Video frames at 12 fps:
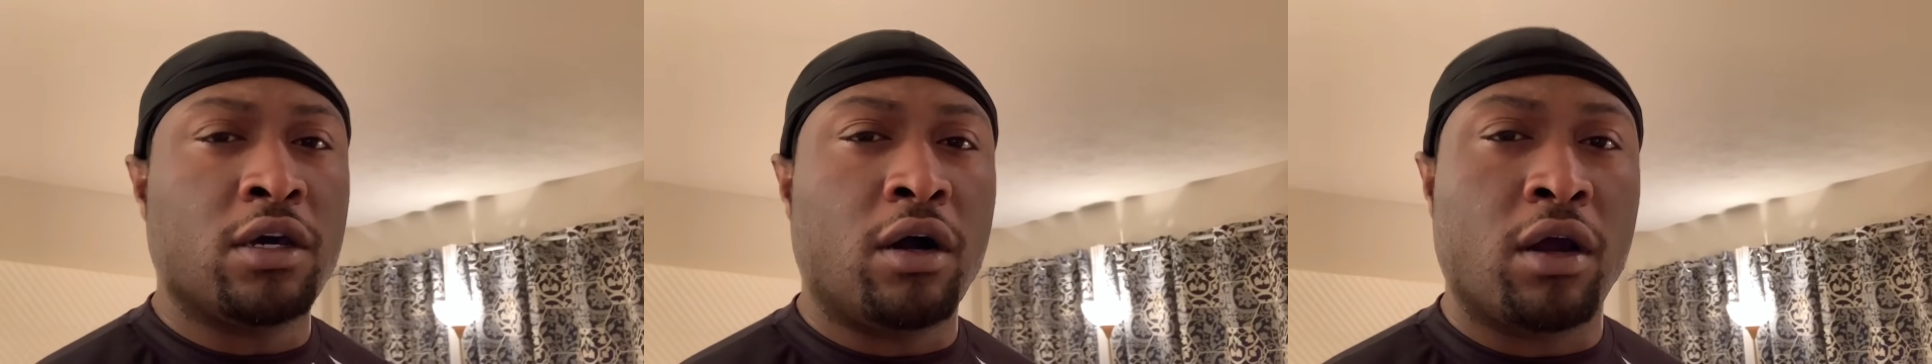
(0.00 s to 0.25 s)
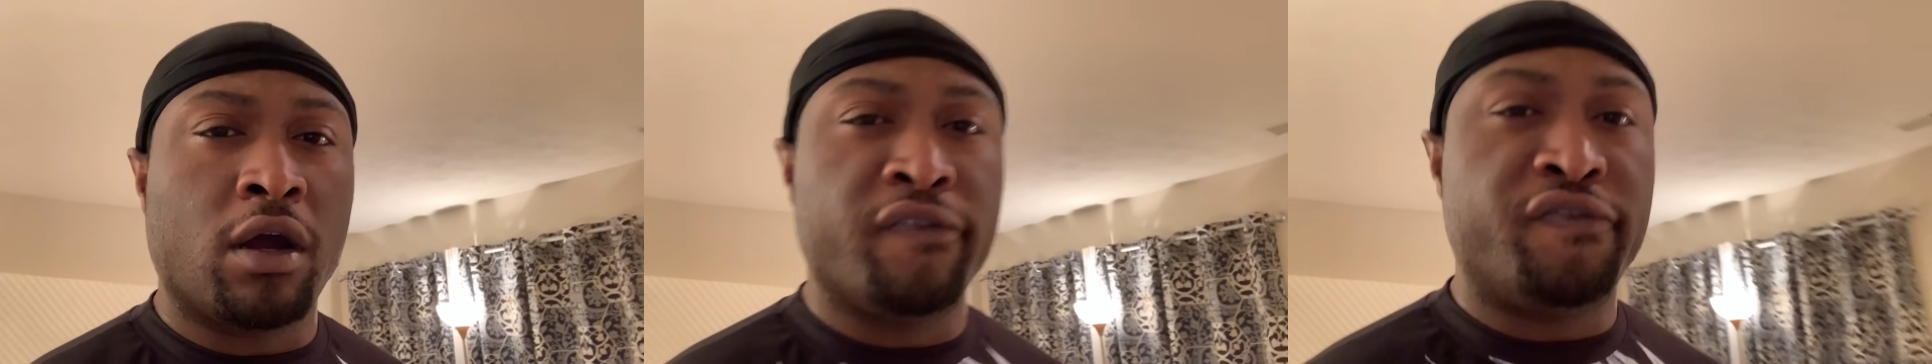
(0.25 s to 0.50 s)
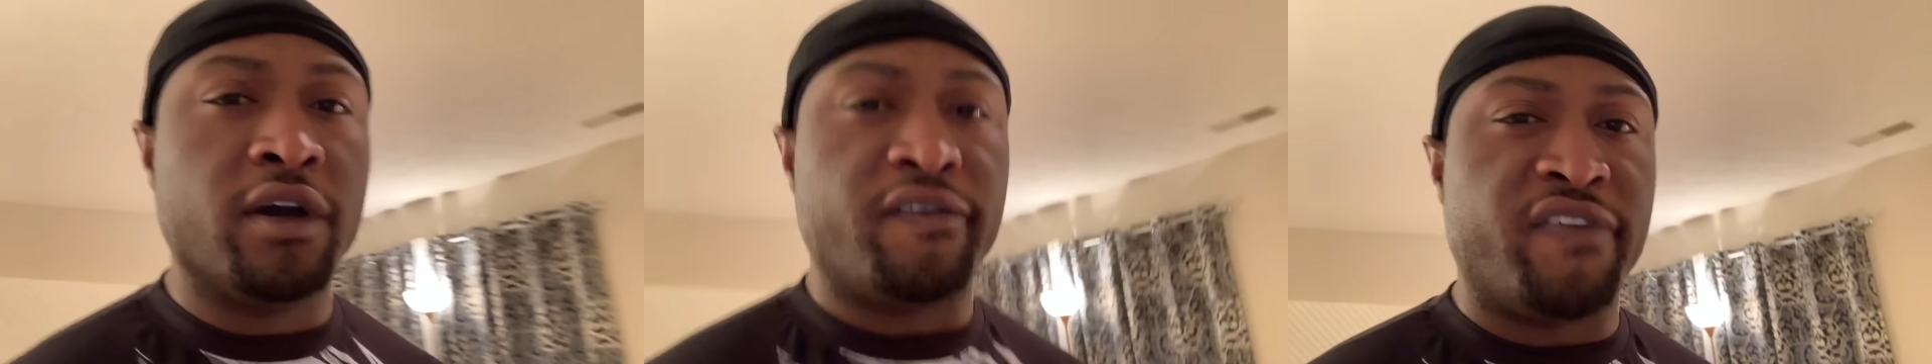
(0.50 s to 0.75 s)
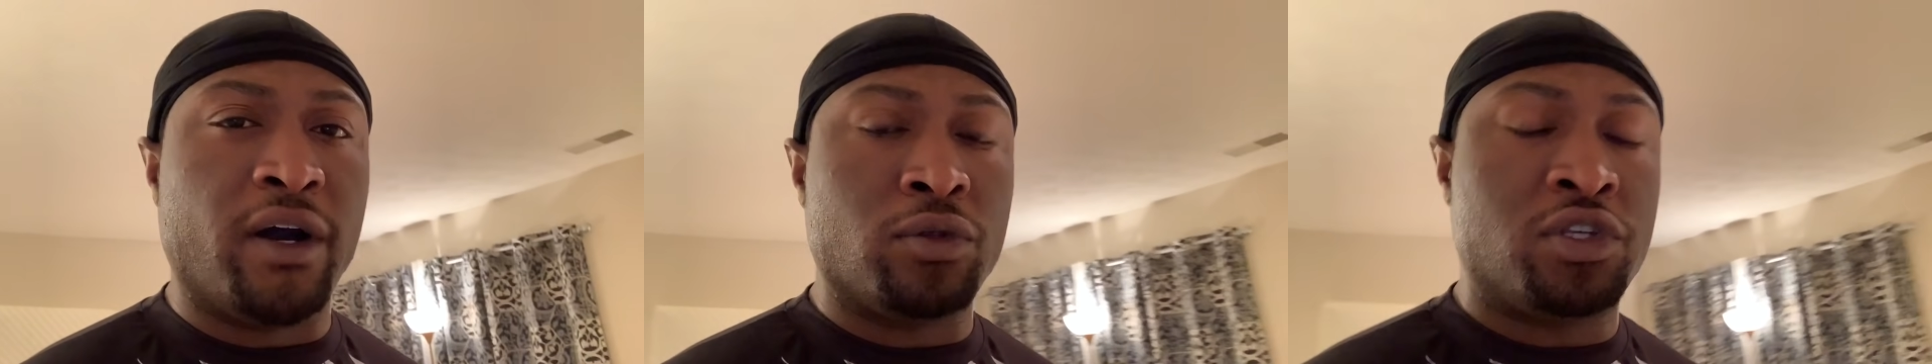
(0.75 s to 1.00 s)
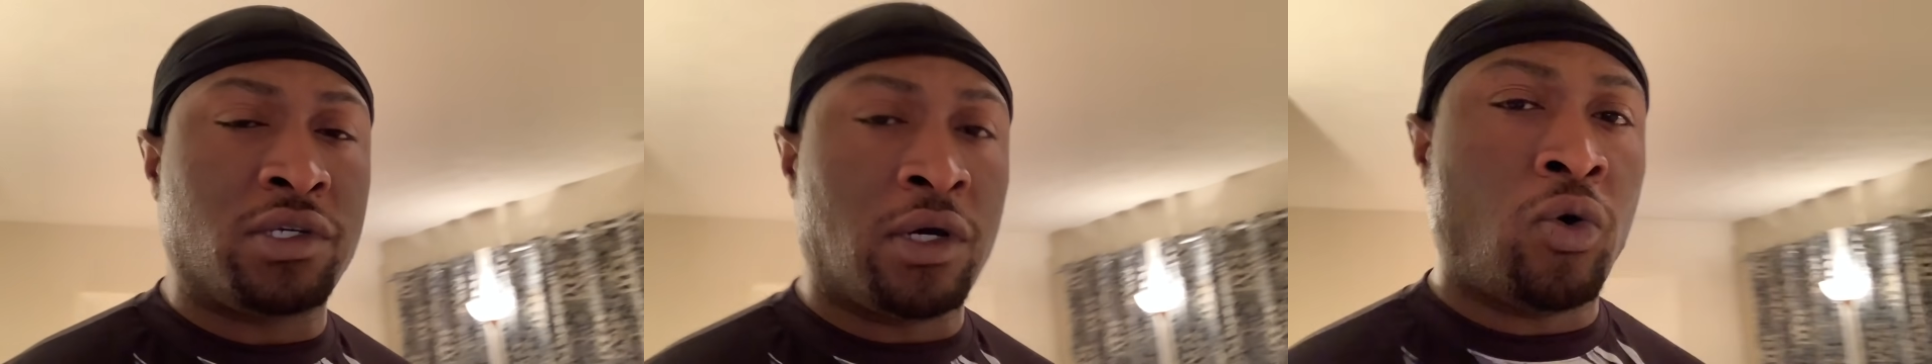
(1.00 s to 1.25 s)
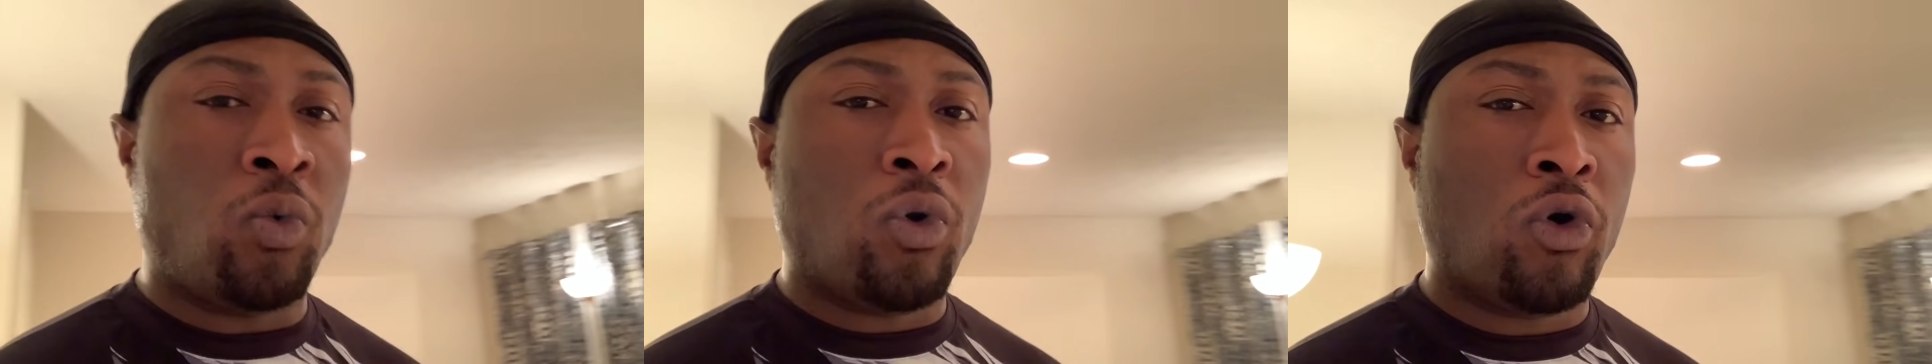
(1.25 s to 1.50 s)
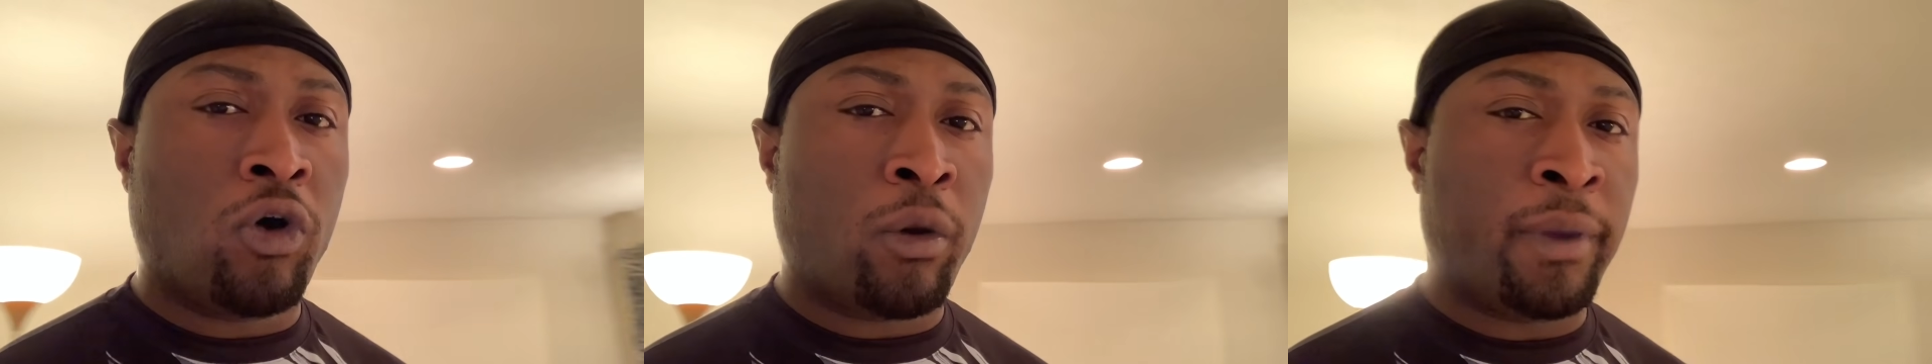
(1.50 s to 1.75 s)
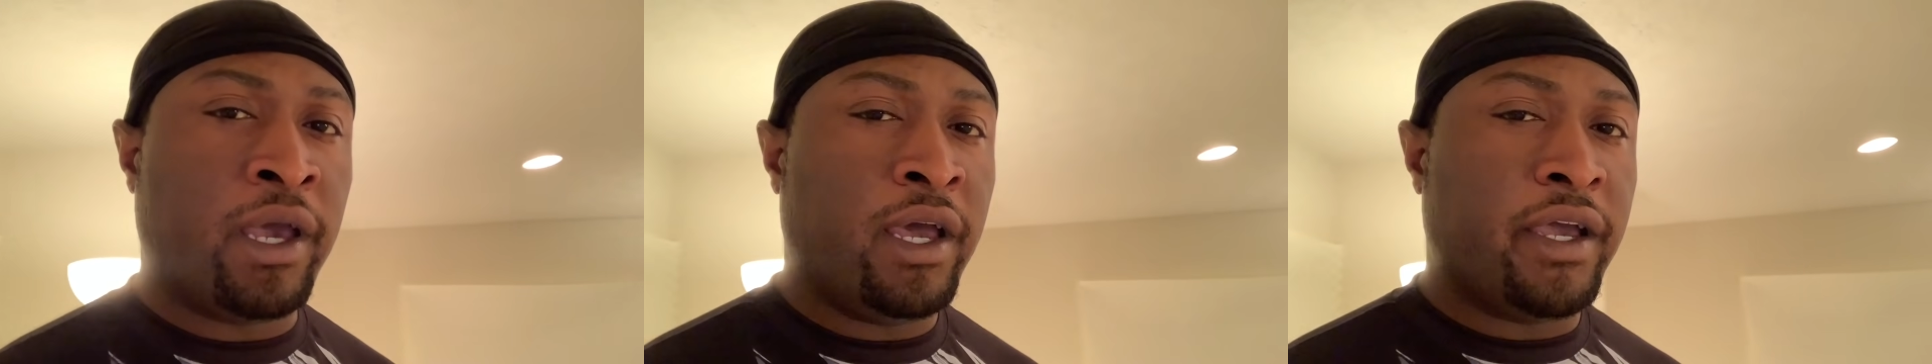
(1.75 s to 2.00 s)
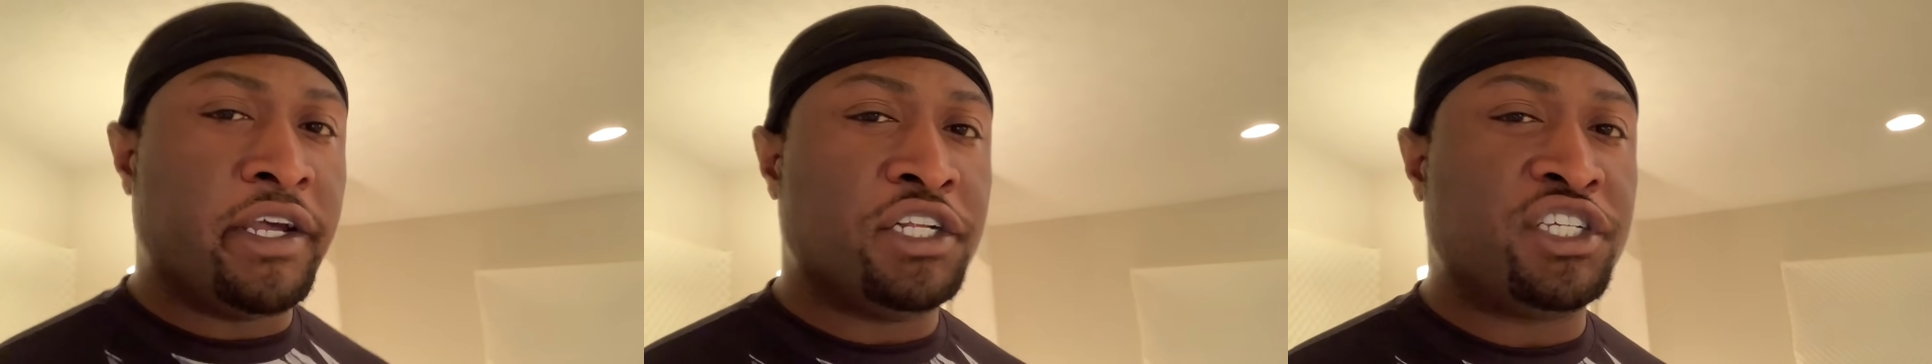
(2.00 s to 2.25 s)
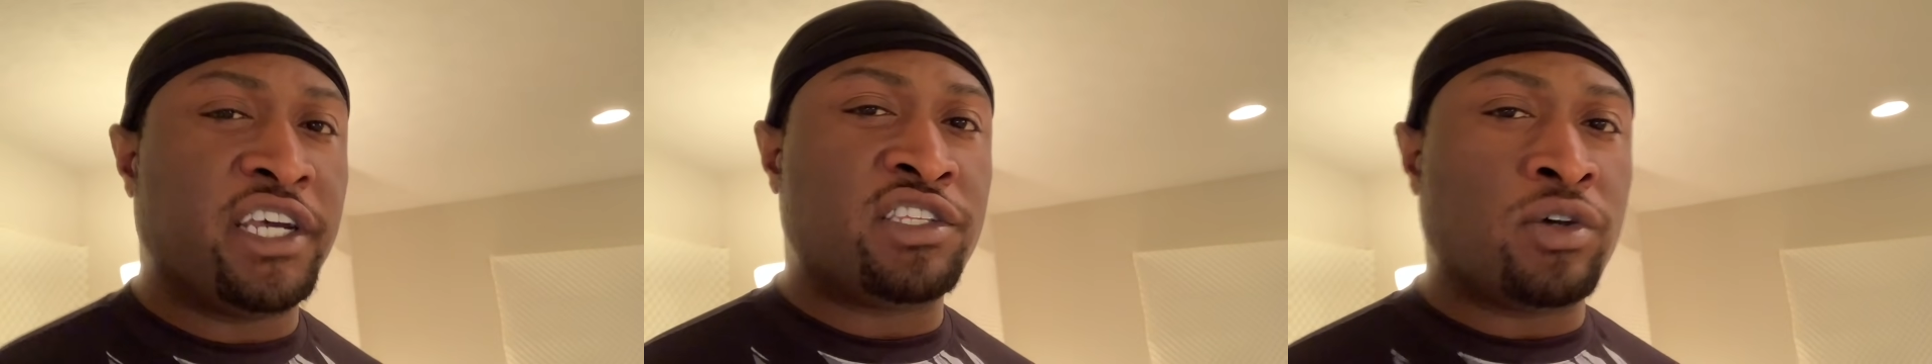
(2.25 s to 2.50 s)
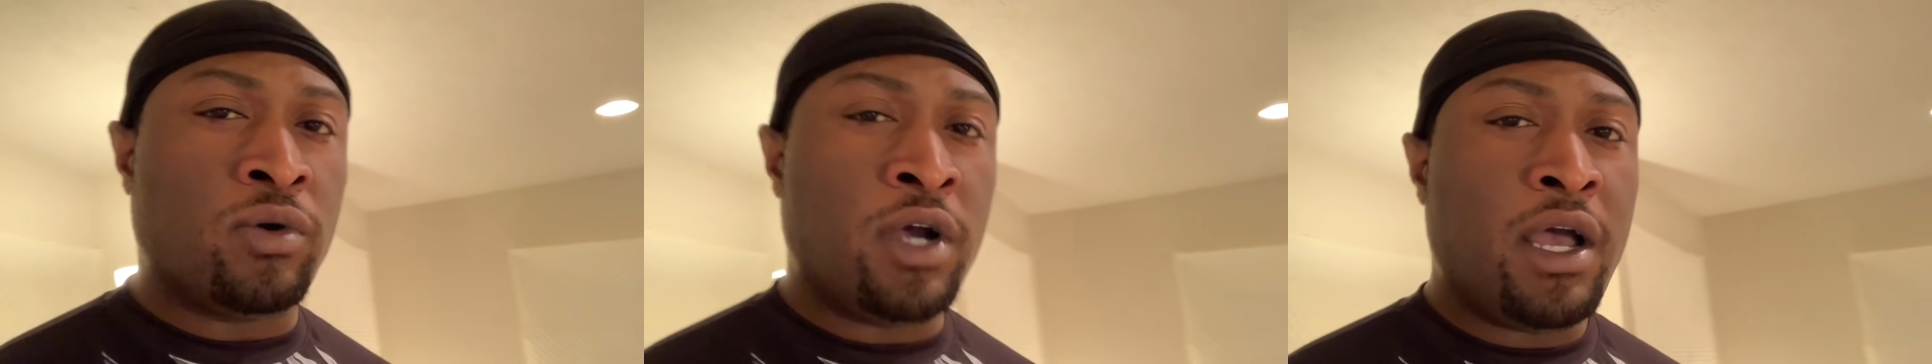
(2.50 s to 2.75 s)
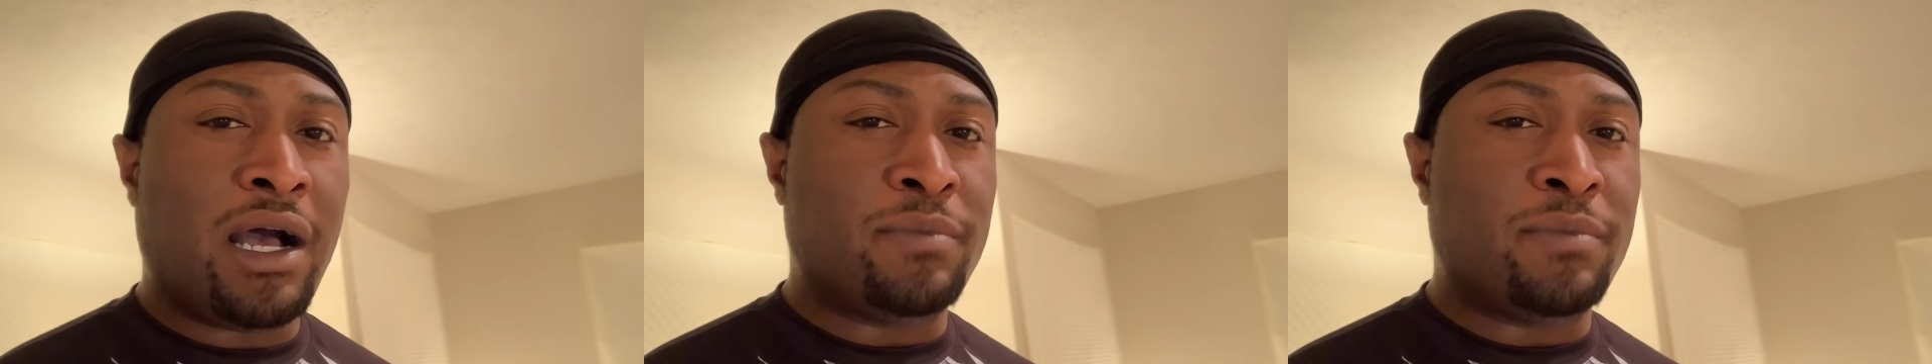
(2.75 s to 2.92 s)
Dog, her foot felt so warm and gentle.